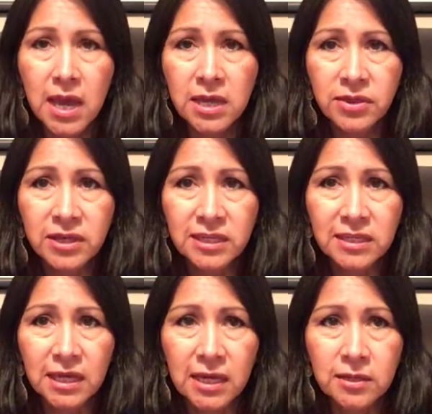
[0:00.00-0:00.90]
In this
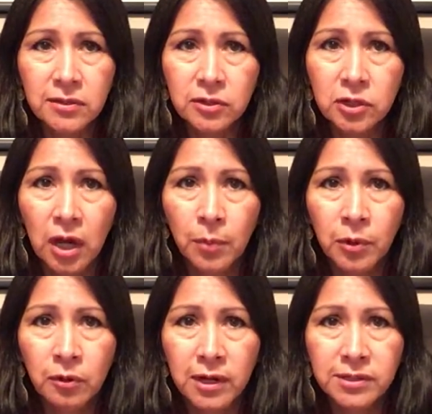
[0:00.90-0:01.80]
stage, the child
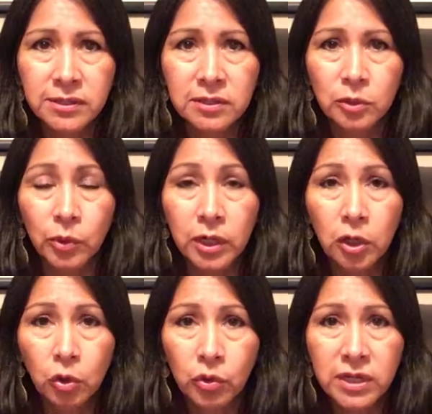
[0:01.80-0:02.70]
progresses to
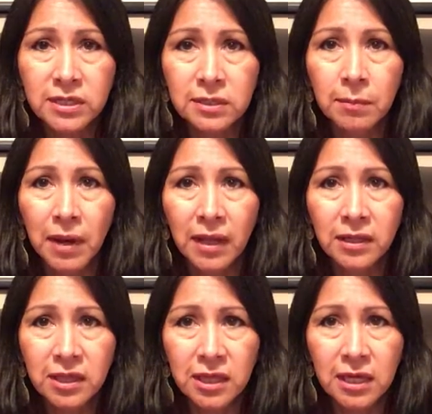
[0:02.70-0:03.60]
increased
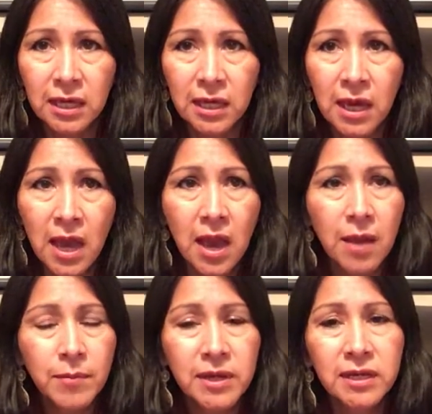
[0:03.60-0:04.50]
symbolic thinking
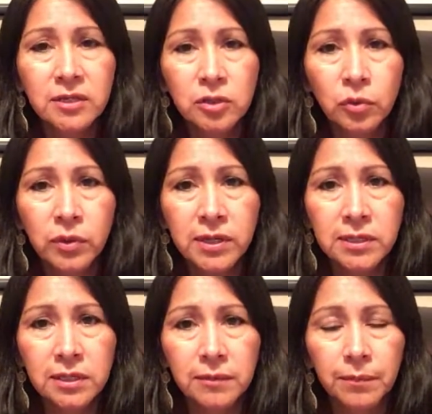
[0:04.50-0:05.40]
and begins to
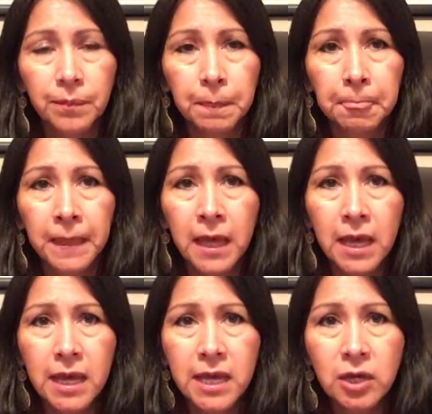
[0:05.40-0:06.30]
reason.
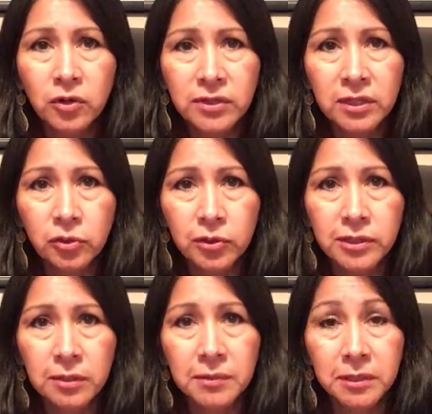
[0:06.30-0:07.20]

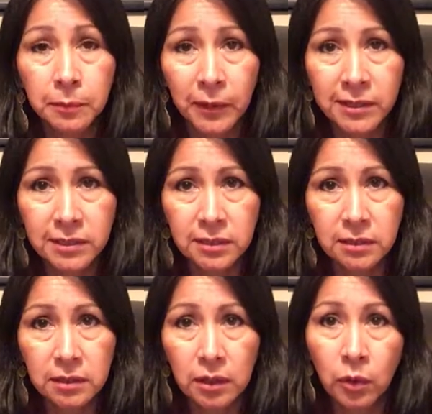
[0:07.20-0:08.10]
Egocentrism is present,
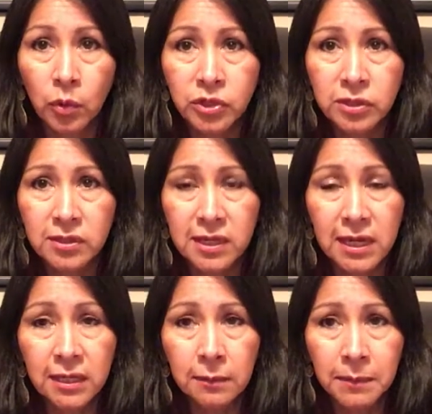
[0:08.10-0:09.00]
which is the
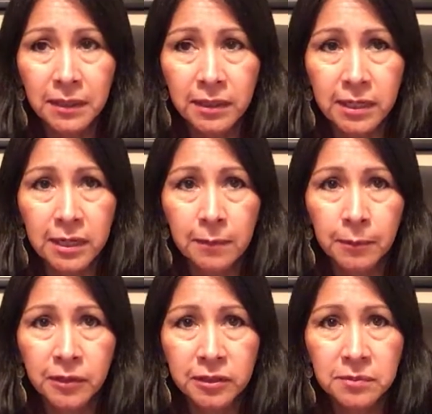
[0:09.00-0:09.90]
inability to
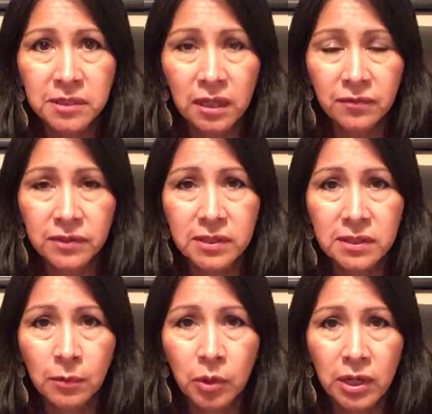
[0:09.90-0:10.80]
put themselves in
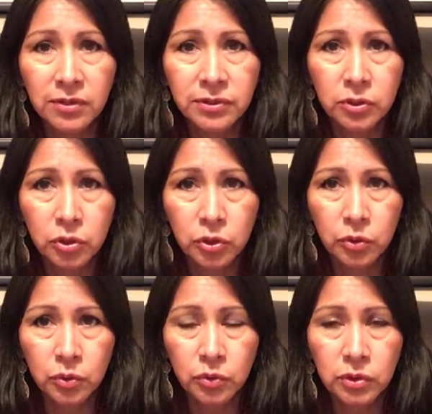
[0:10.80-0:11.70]
someone else's
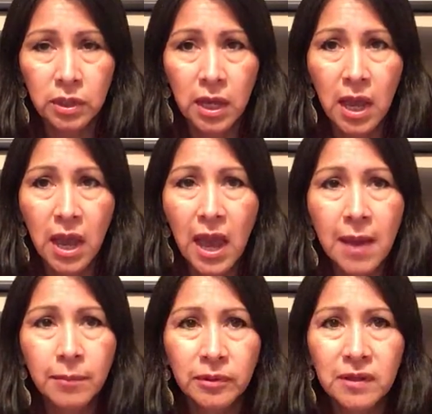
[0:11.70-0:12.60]
shoes
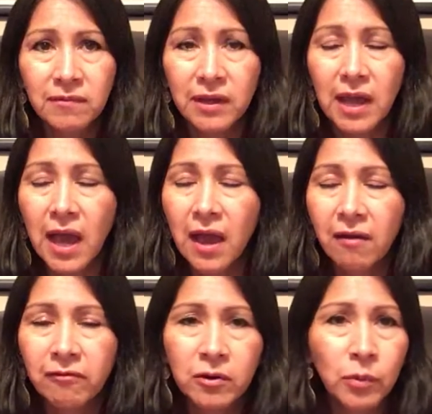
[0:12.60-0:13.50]
and believe that
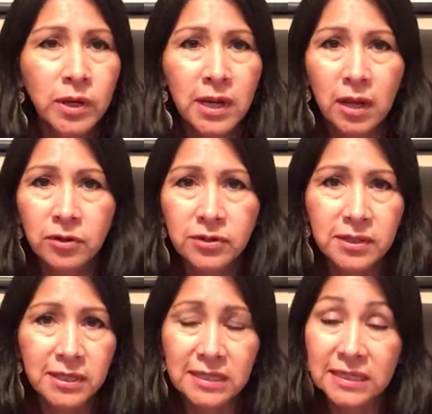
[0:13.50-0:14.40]
everyone else
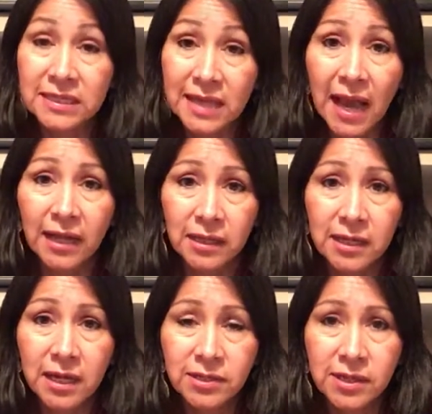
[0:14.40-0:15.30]
thinks
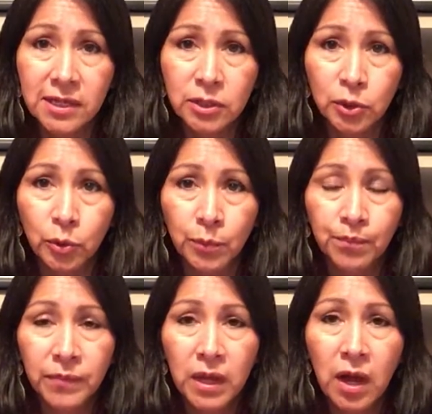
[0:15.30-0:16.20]
exactly as they do.
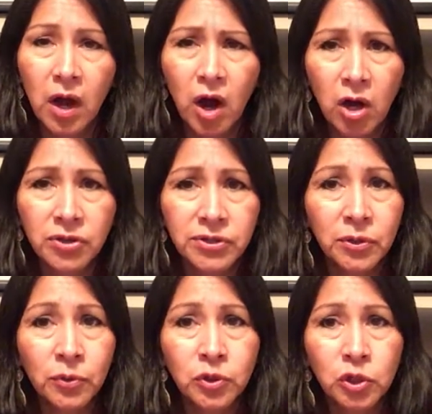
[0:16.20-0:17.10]

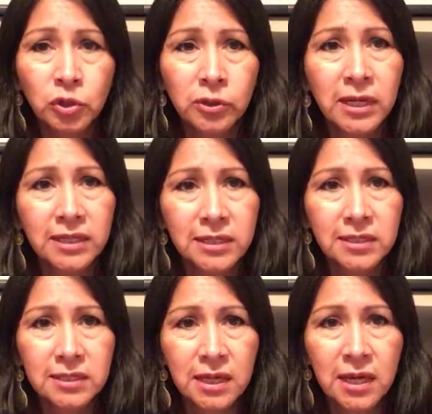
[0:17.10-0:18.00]
Also, children at
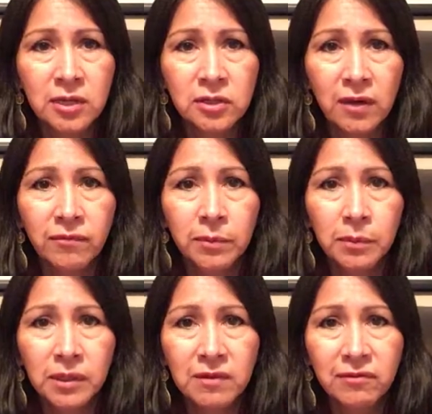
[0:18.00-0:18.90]
this stage have the
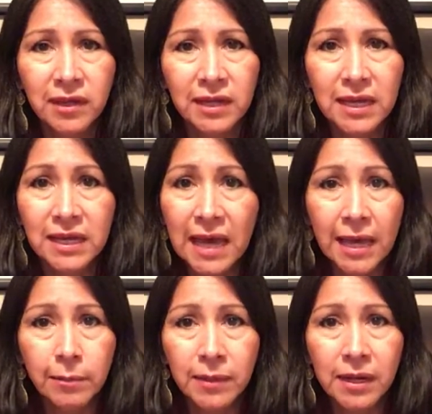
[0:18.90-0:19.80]
belief that
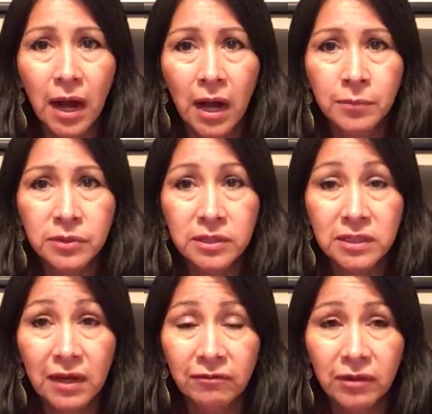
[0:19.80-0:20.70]
inanimate
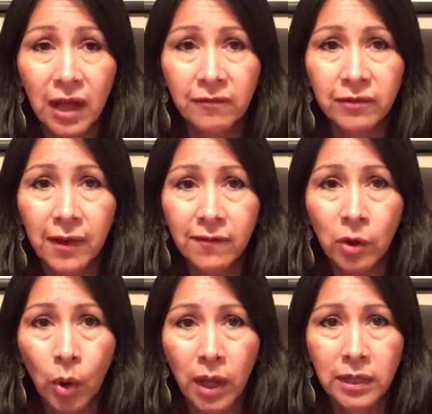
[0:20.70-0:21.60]
objects have lifelike
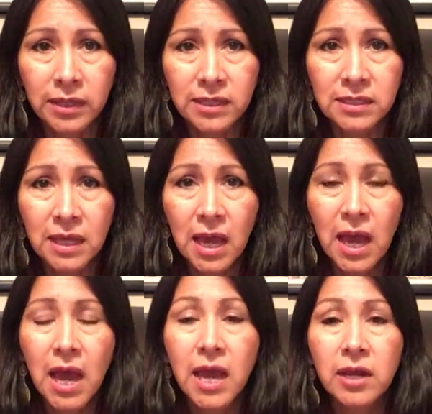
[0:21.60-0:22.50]
qualities
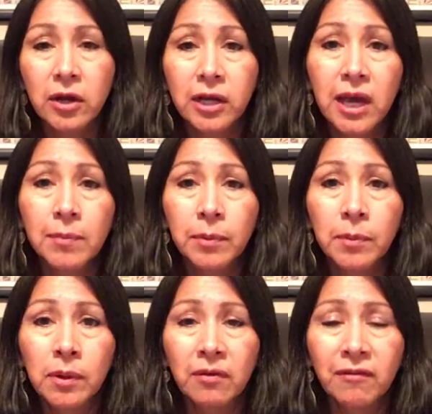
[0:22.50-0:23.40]
and are
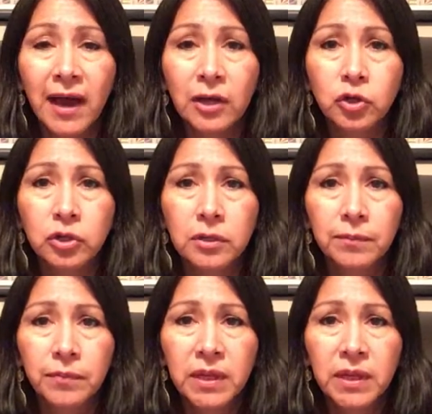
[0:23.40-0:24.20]
capable of action.